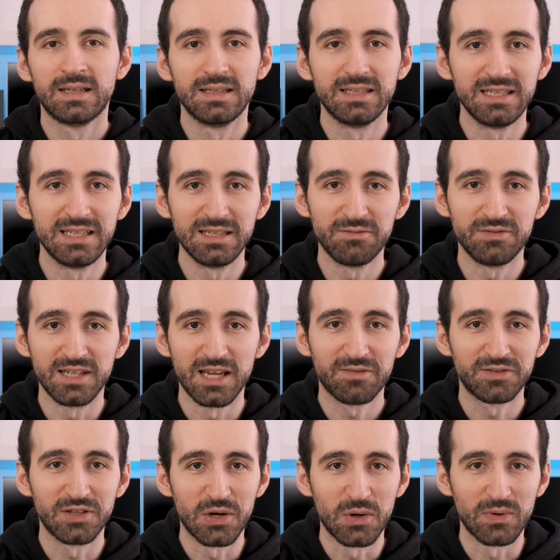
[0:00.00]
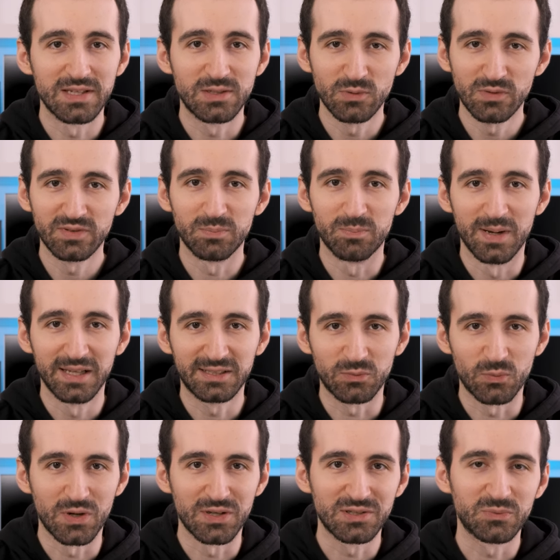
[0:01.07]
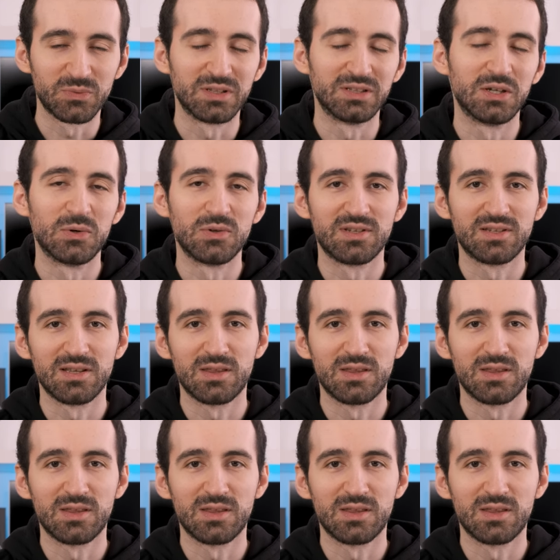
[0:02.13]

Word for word: The EVF though is one of the better ones with those